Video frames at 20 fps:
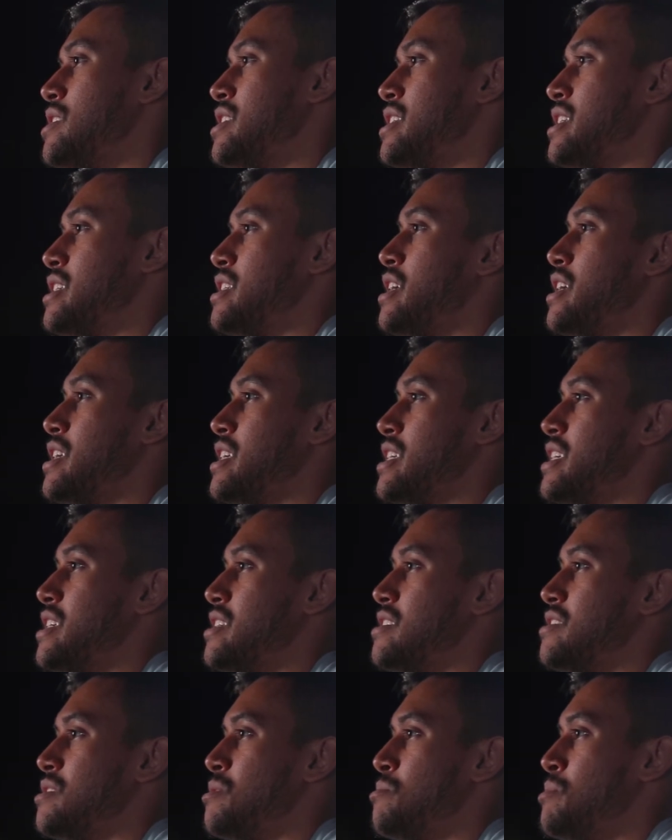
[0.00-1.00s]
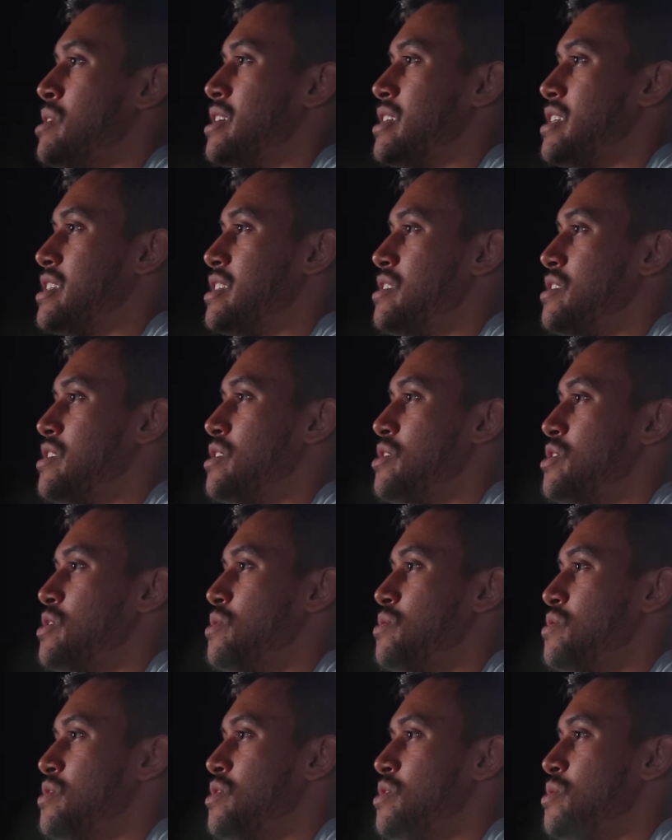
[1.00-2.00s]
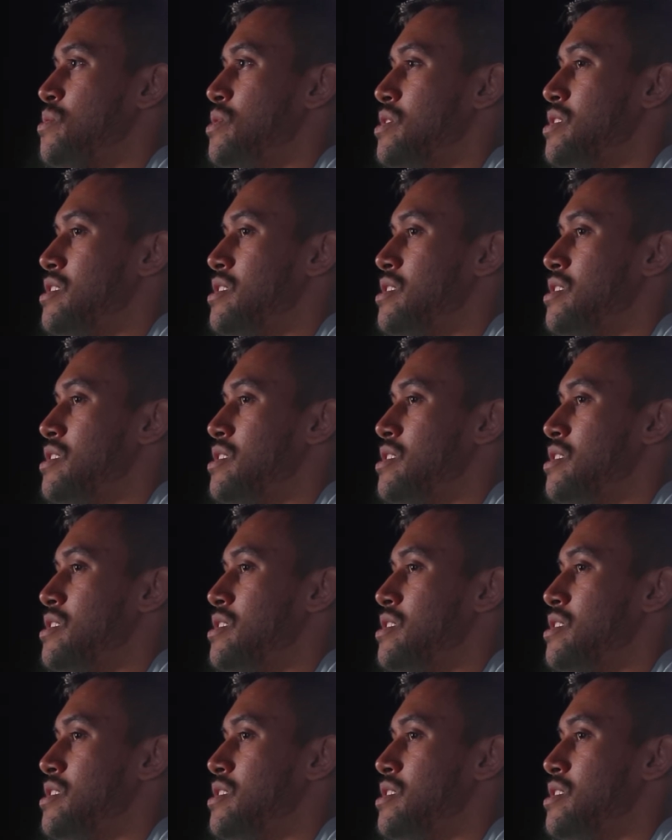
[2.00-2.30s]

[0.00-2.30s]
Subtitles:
I think a lot of kids in America, they're used to